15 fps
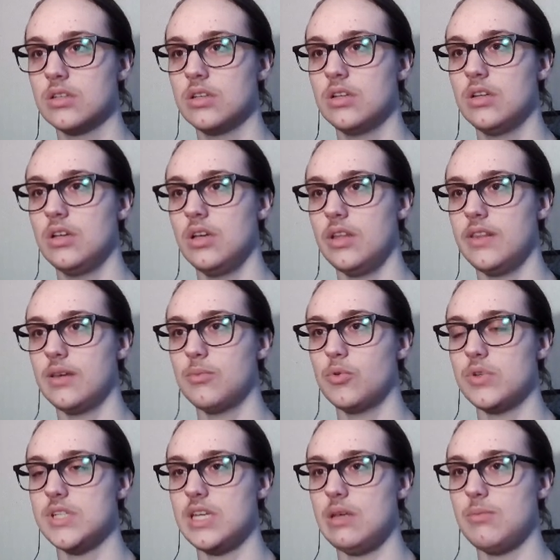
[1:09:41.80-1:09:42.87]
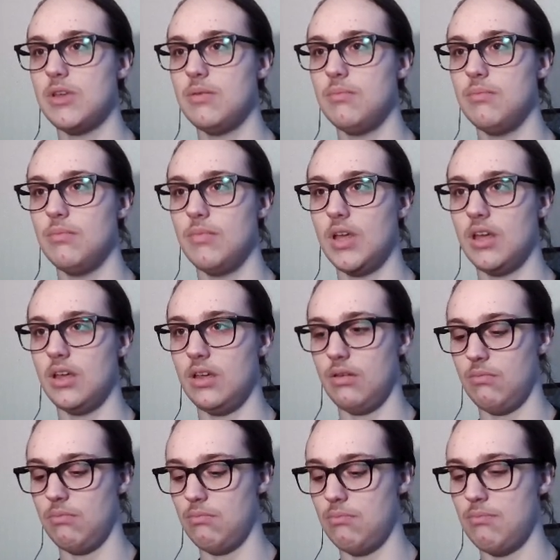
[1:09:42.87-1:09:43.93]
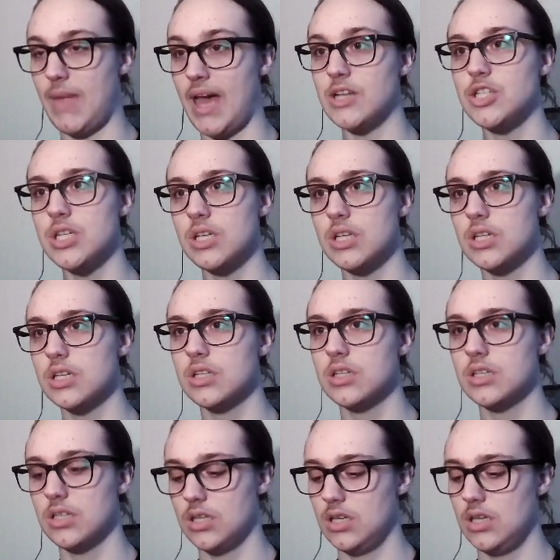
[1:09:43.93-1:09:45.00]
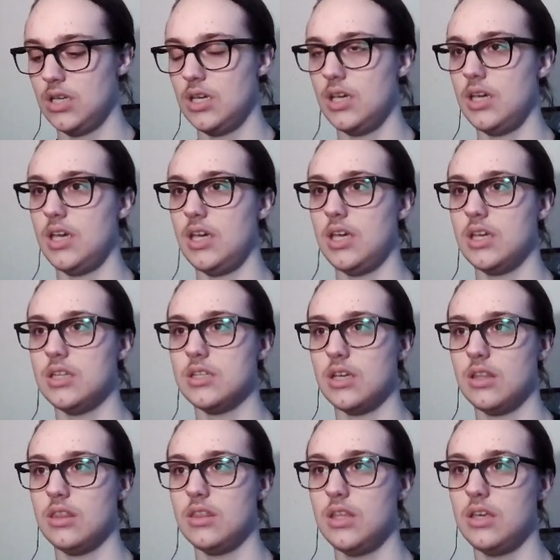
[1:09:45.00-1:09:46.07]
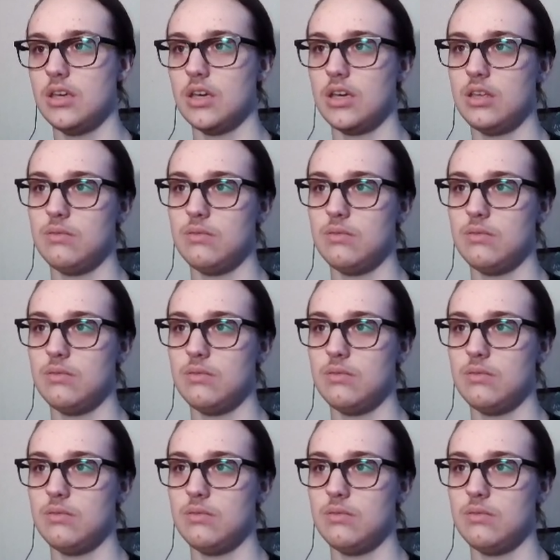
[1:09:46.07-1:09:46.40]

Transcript: I think I'm going to name it Magic, and I think I